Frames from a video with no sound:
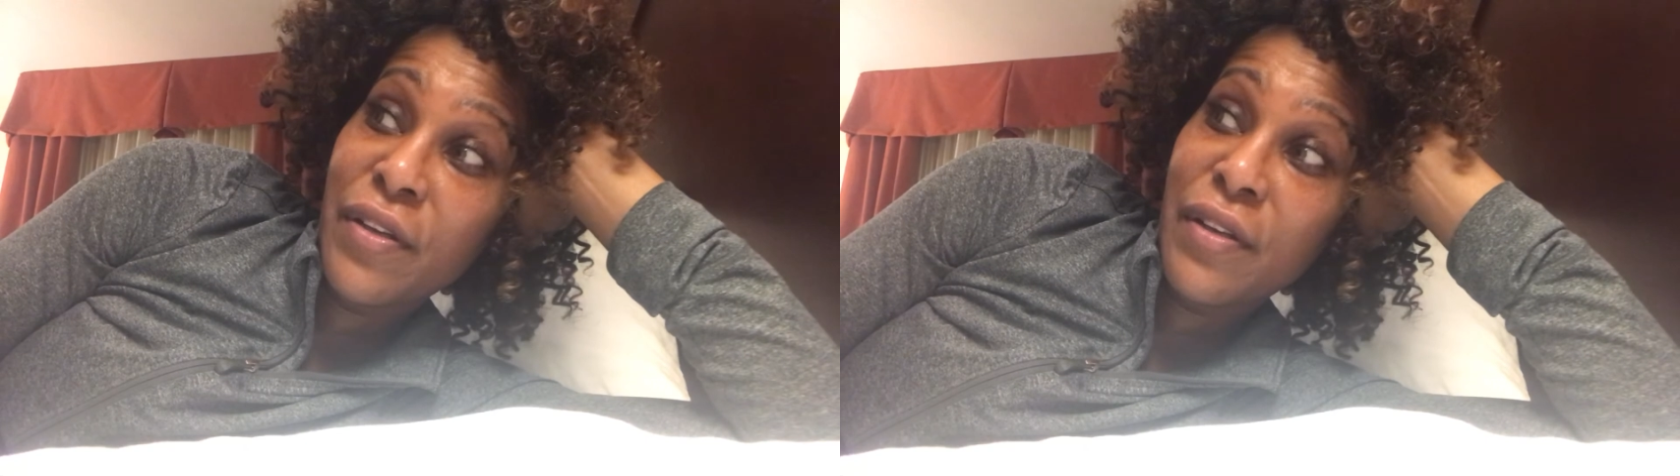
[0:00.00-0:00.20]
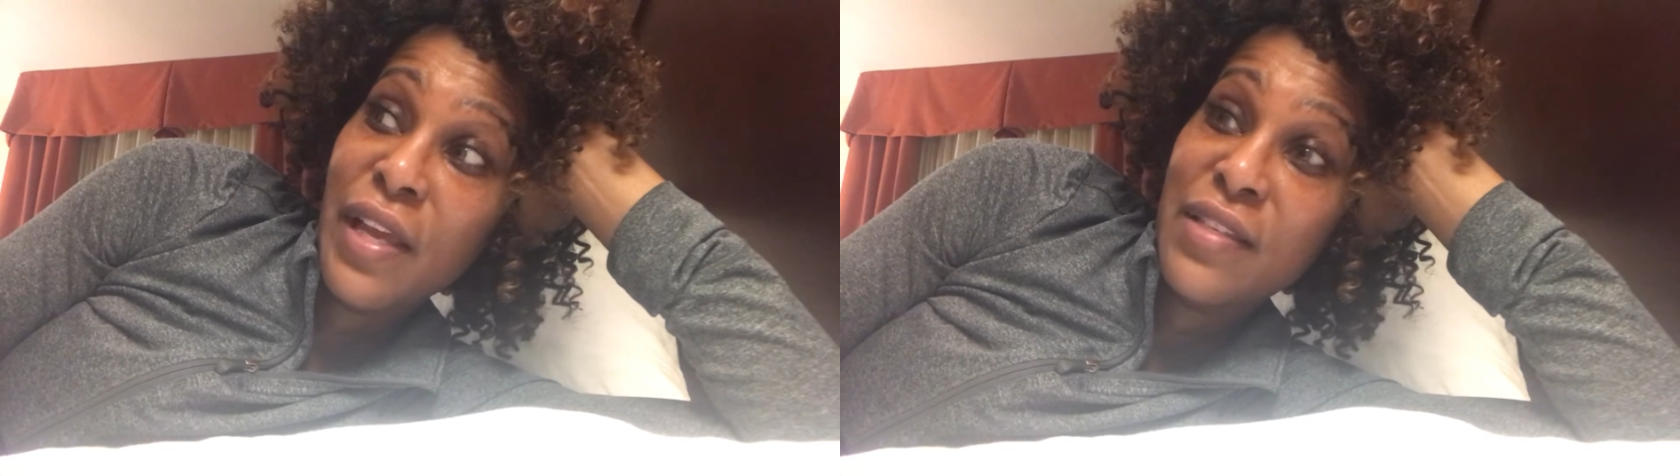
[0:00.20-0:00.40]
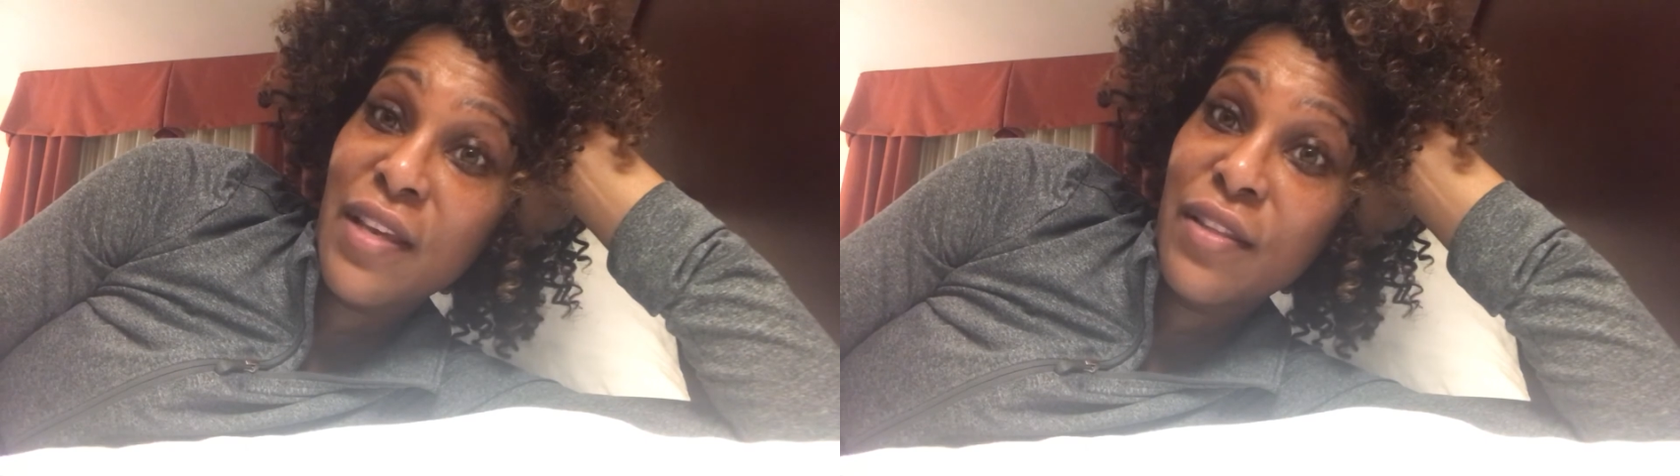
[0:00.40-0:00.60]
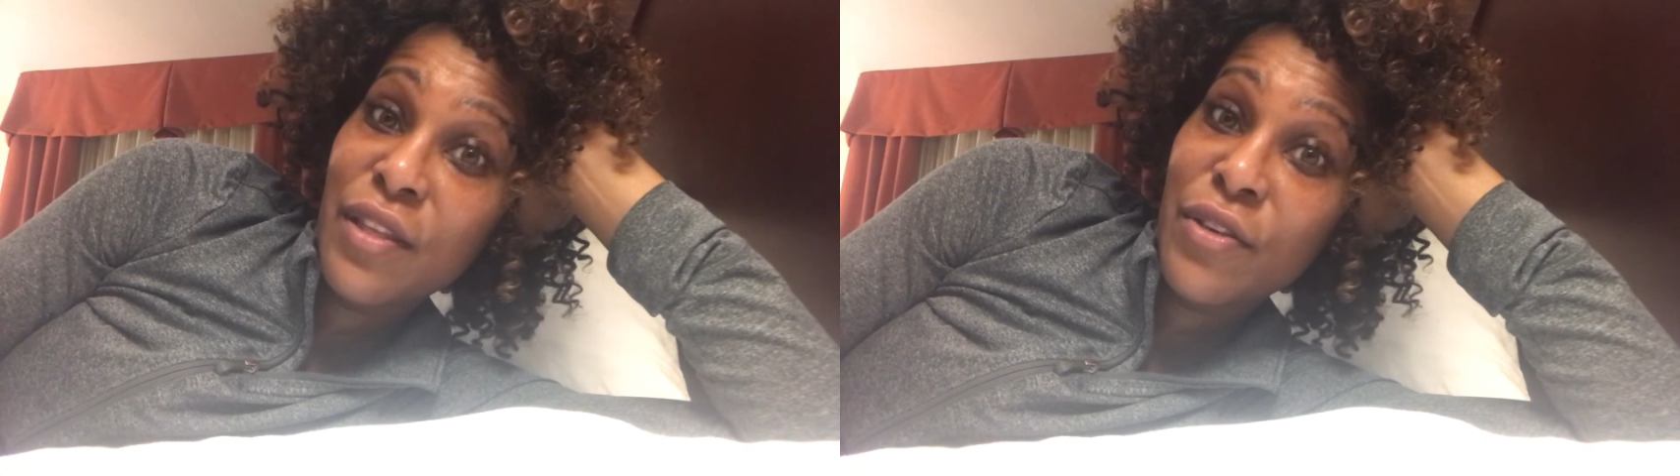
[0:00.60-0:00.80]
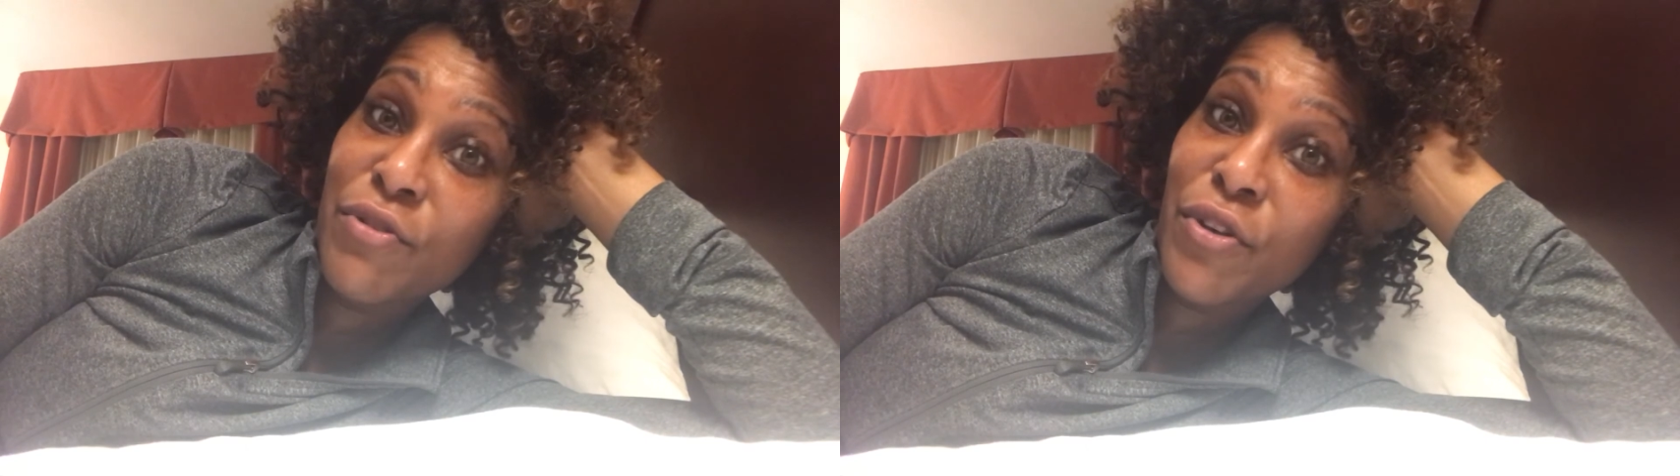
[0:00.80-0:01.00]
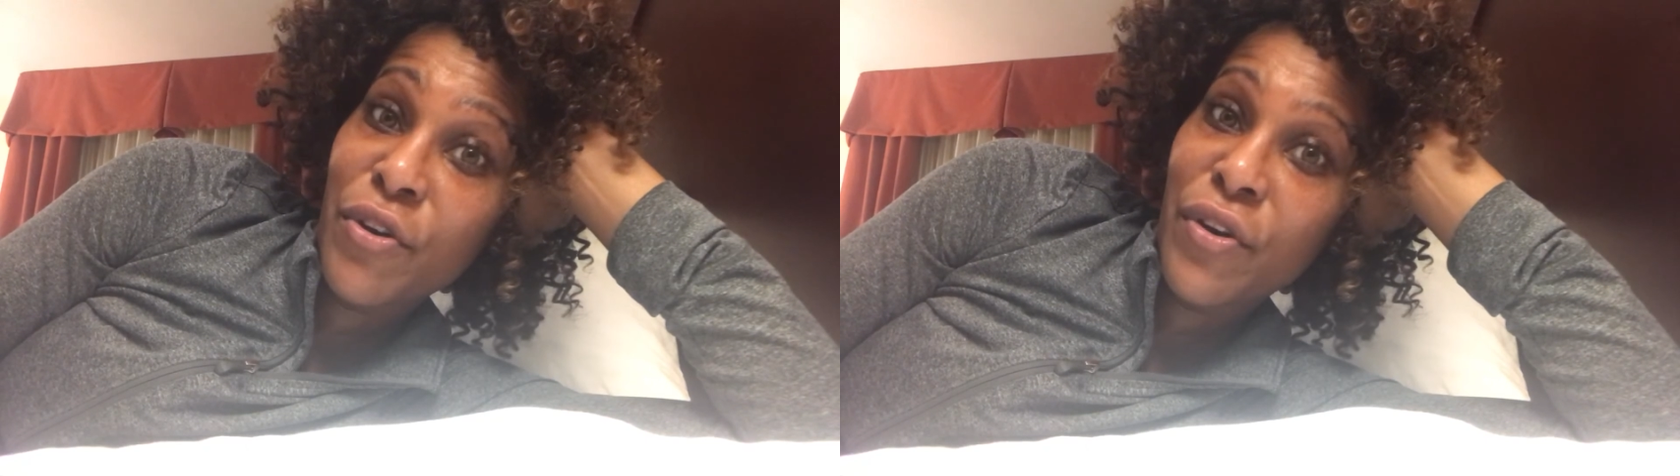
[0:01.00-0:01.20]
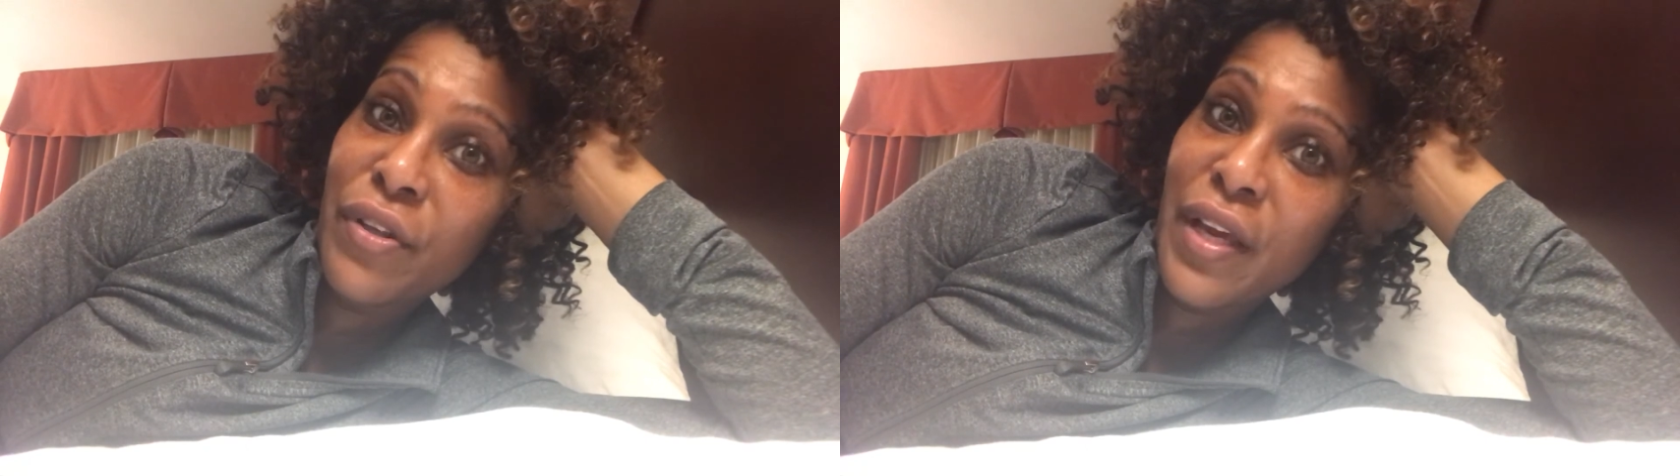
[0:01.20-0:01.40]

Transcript: last night that there's a girl